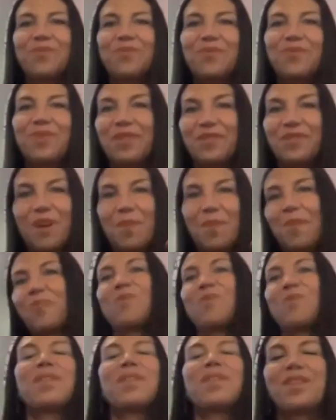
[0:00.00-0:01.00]
we've come up
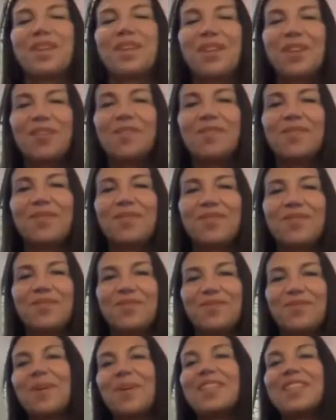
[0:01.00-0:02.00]
with you know
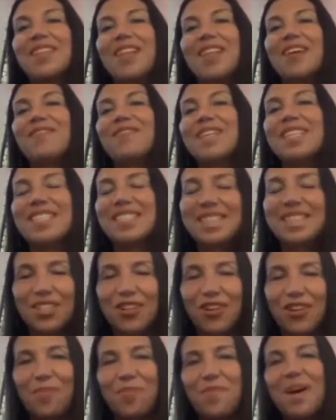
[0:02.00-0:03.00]
what love is in
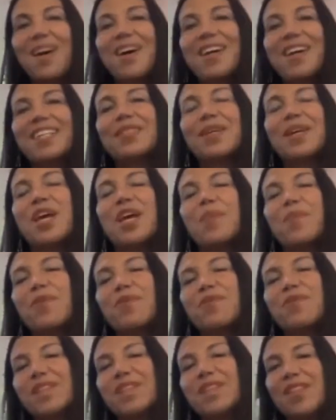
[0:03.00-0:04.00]
our mind but
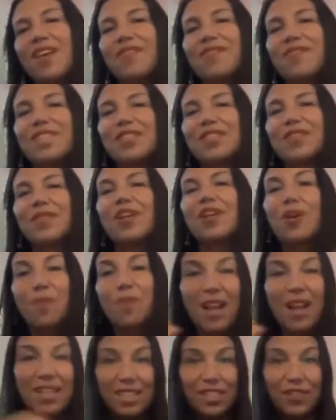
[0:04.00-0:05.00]
really love is in our
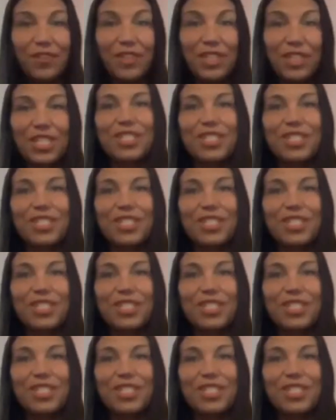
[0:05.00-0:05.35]
mind is fear